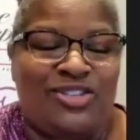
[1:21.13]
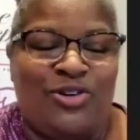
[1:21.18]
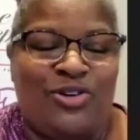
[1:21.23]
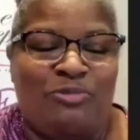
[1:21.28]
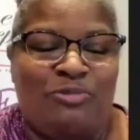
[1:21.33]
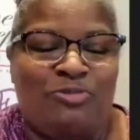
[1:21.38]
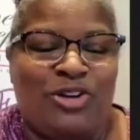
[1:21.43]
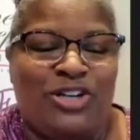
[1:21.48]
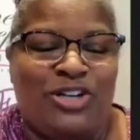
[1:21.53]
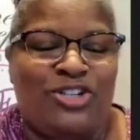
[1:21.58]
So
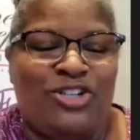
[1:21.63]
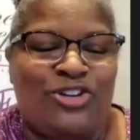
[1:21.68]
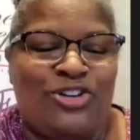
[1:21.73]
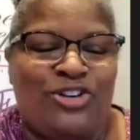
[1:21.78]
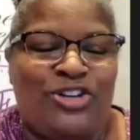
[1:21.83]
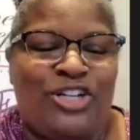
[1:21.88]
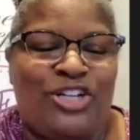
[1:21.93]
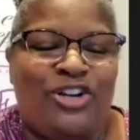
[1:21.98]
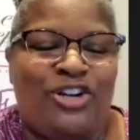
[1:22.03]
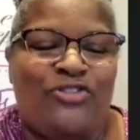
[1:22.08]
I'm going to
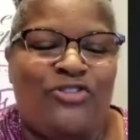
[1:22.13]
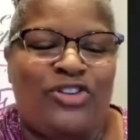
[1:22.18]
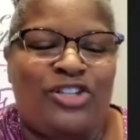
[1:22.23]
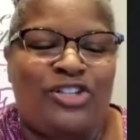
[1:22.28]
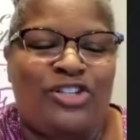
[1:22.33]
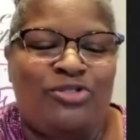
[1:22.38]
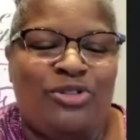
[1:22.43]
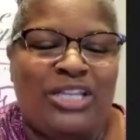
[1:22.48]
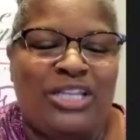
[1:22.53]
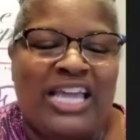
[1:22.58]
turn it over
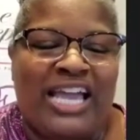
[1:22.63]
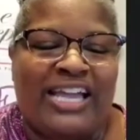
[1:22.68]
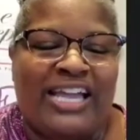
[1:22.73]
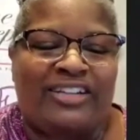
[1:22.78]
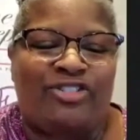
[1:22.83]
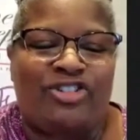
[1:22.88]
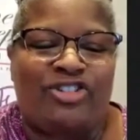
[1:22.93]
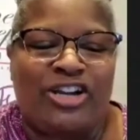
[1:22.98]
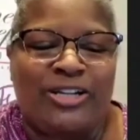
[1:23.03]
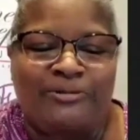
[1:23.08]
to
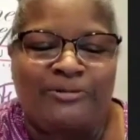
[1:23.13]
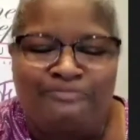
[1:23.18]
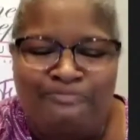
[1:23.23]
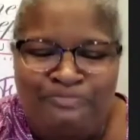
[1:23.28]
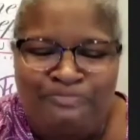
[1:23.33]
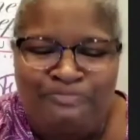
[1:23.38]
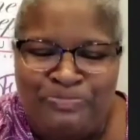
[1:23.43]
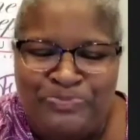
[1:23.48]
Elektra.